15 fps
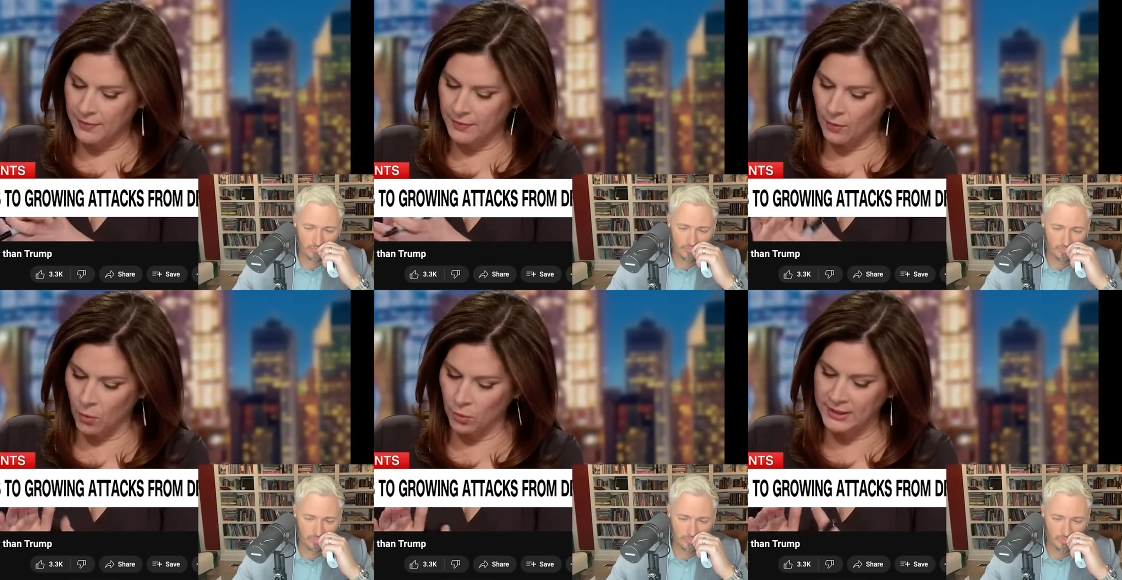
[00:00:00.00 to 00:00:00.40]

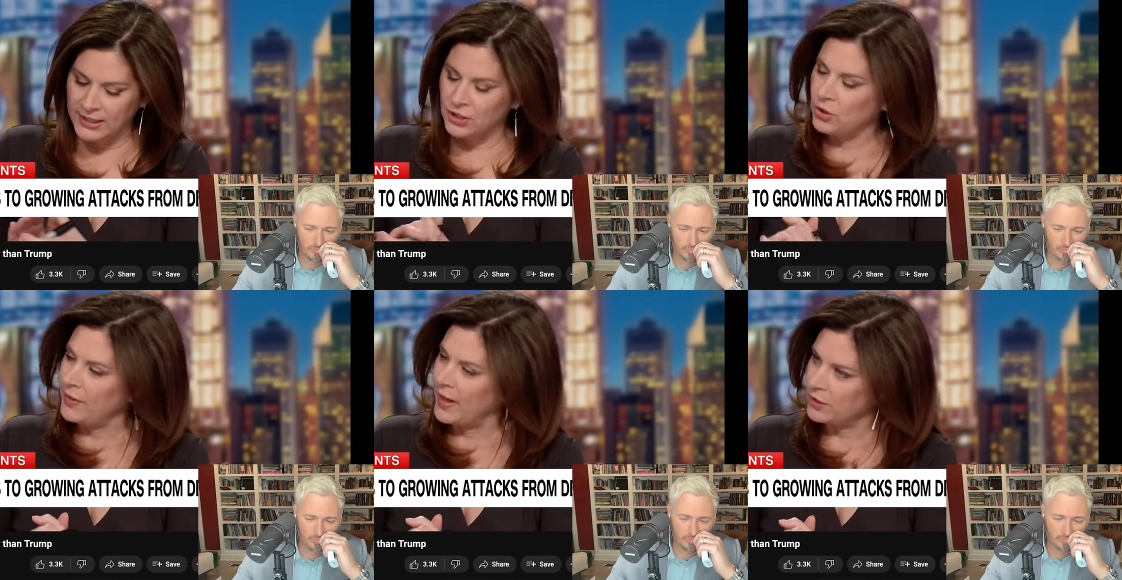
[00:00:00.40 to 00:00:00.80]
Speaker 1: only
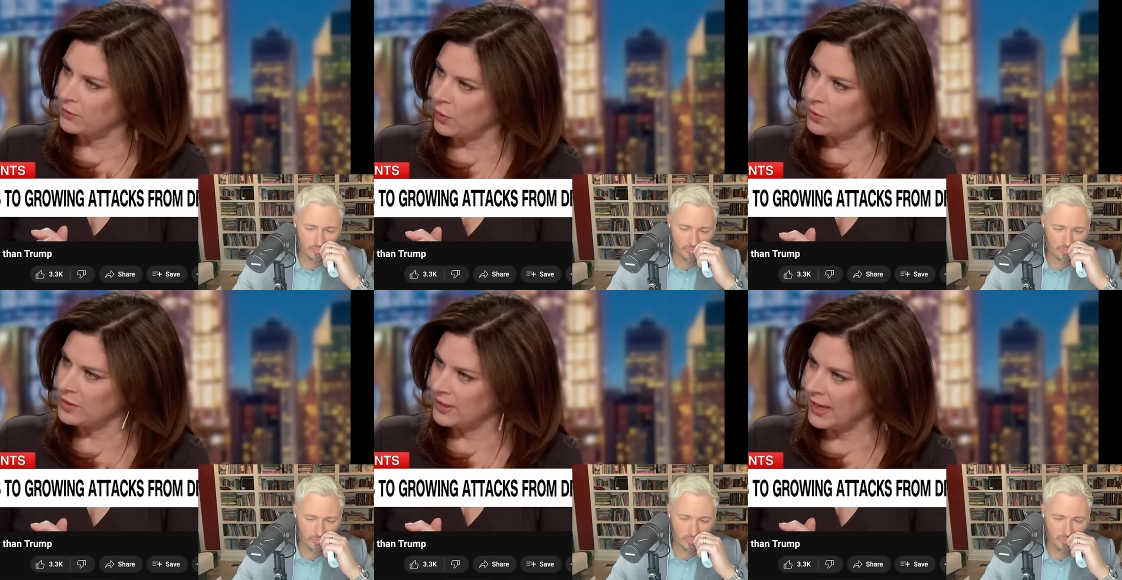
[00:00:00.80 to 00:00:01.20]
need two thousand
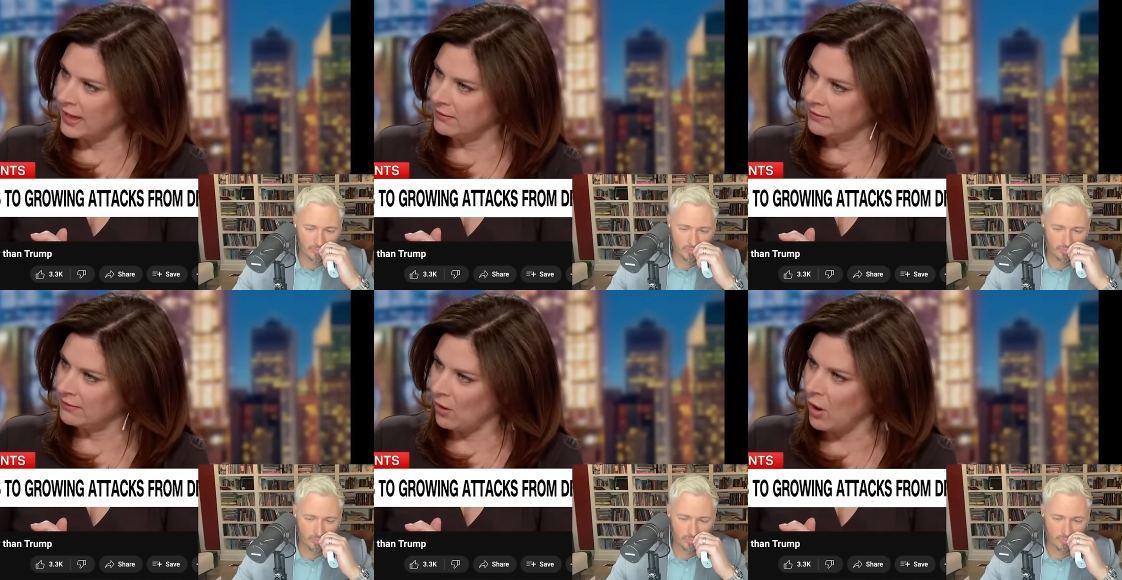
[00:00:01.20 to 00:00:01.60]
votes to
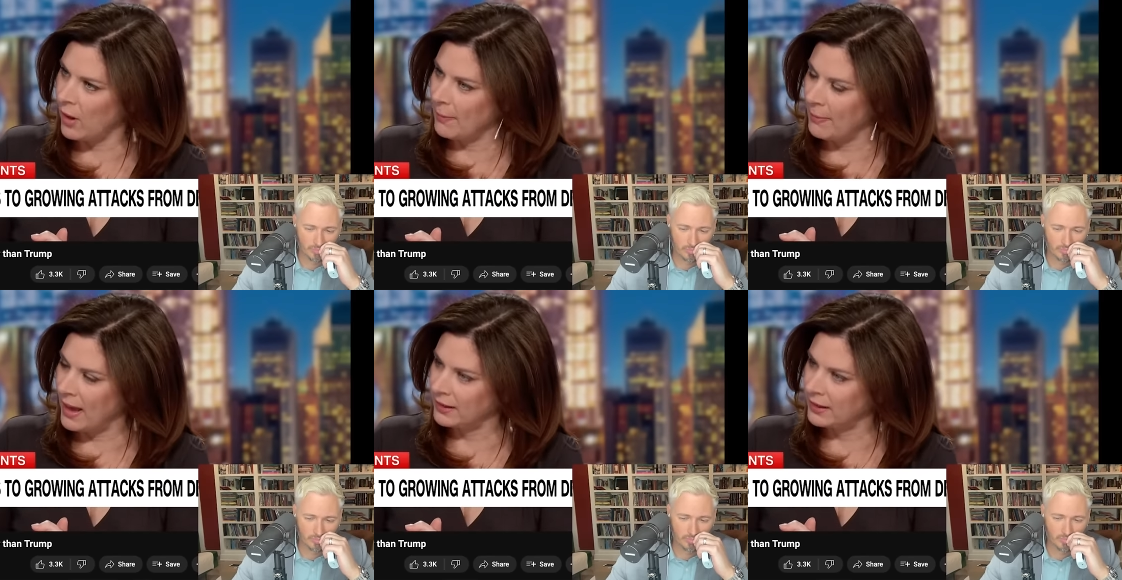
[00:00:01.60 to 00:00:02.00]
get on
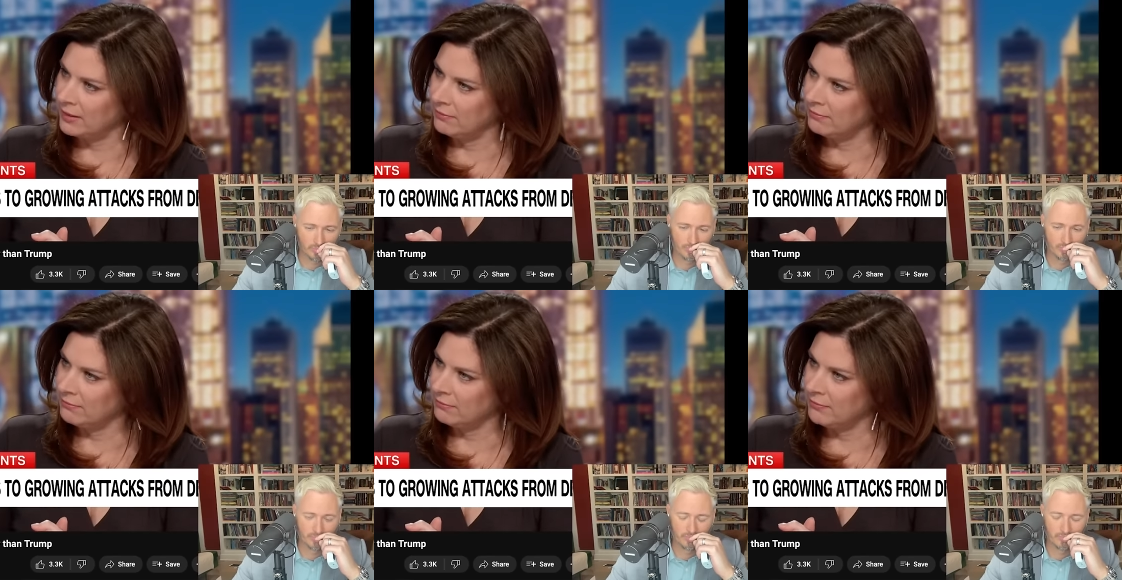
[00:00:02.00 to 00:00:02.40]
the ballot
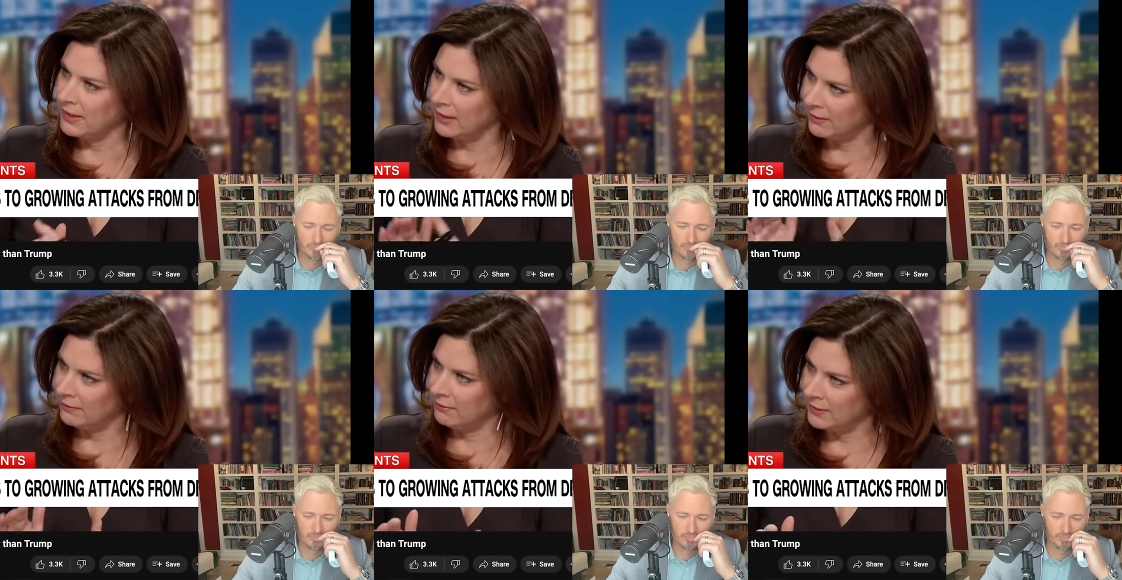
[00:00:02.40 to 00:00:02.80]

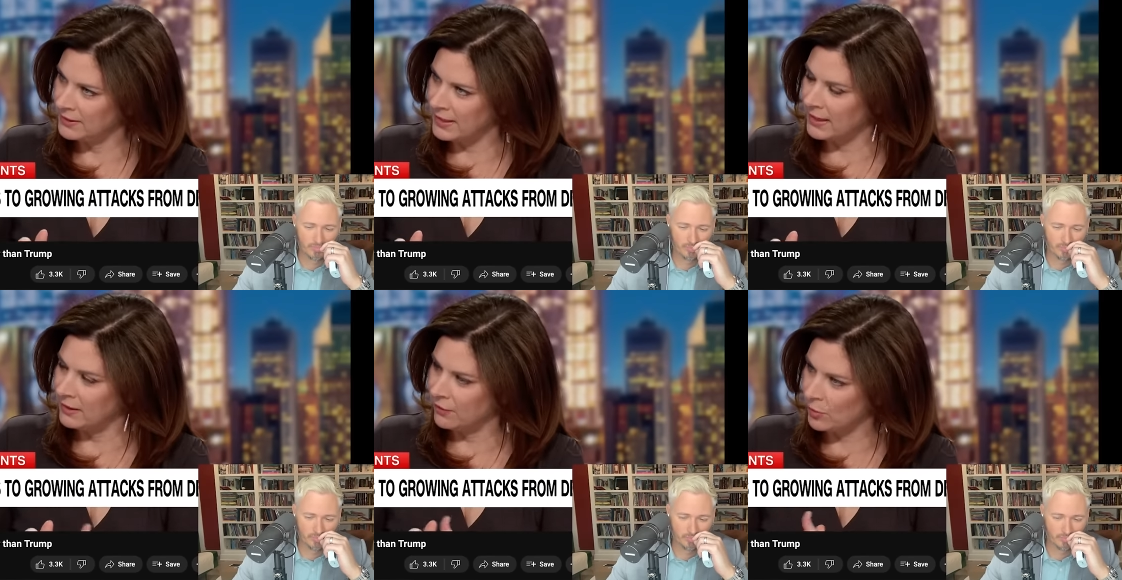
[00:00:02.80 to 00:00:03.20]
in the
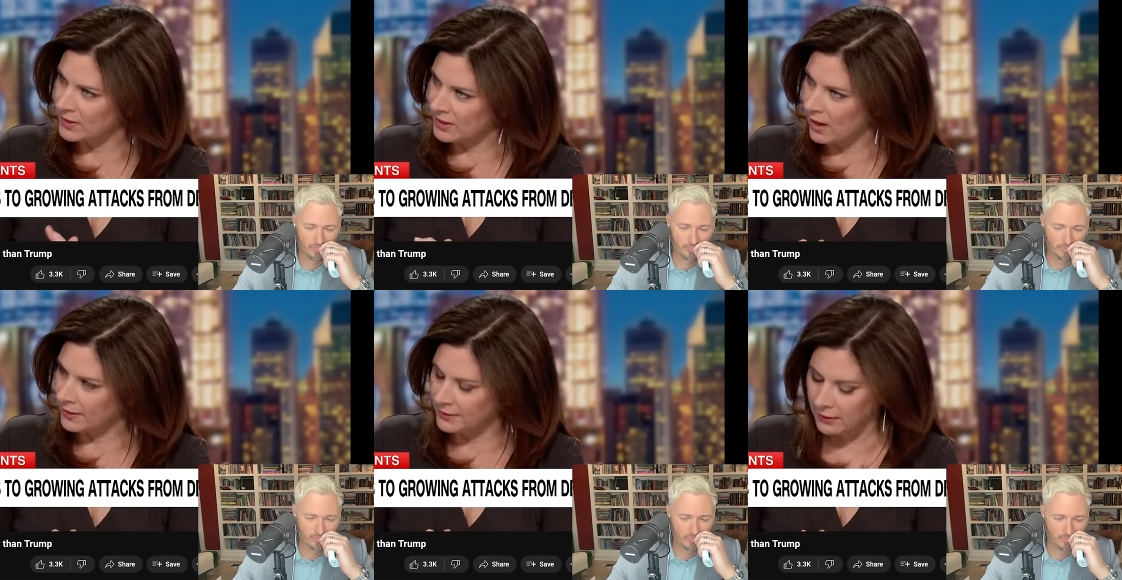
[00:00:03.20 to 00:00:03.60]
state of
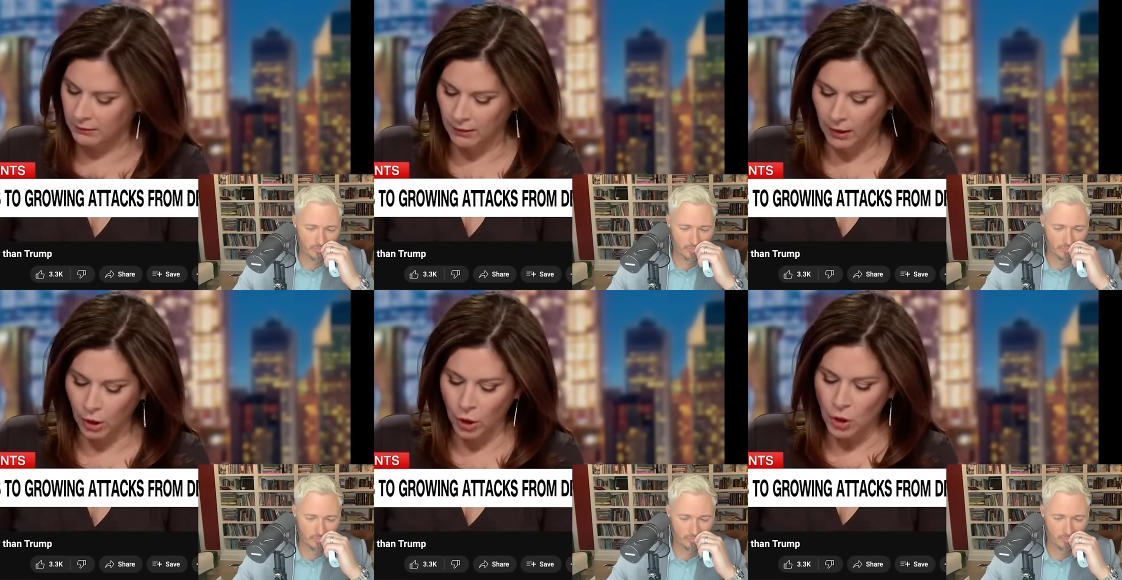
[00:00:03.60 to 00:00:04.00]
Wisconsin.
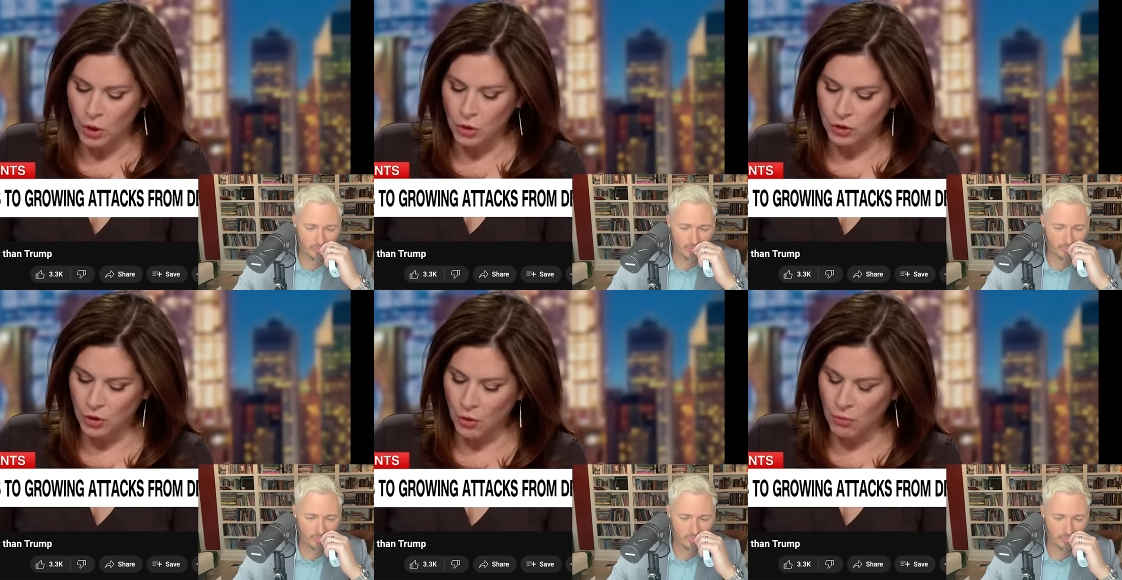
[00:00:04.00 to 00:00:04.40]

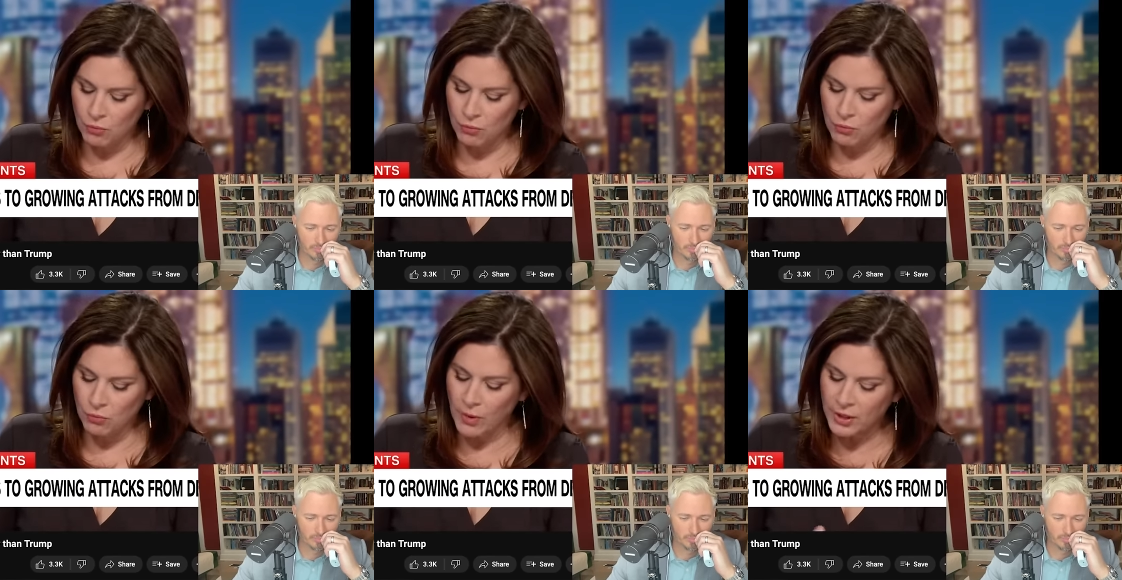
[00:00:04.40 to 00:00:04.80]
So
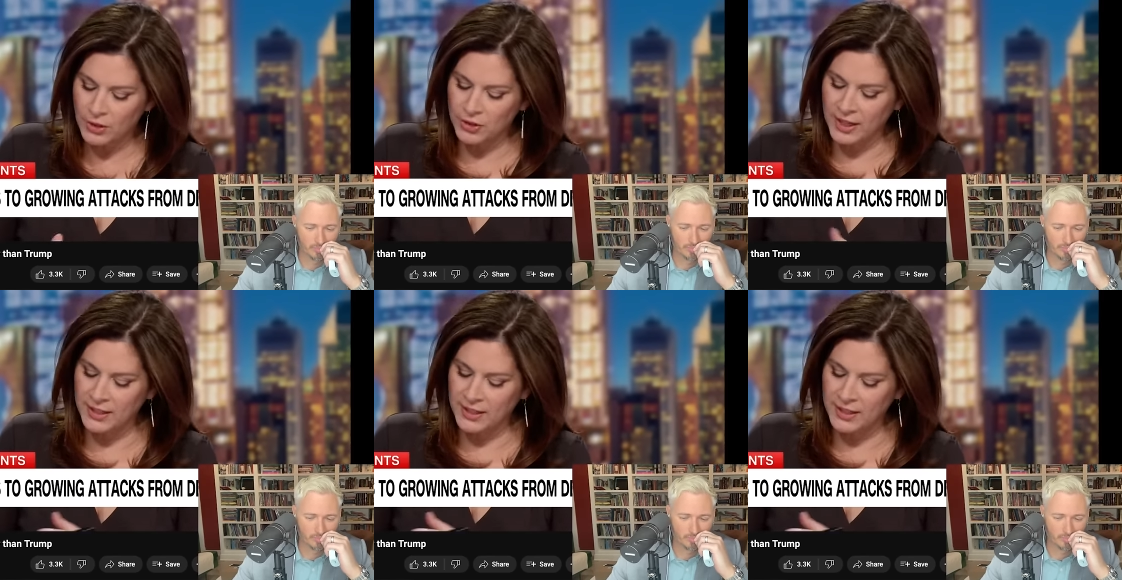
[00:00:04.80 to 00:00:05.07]
what do you say to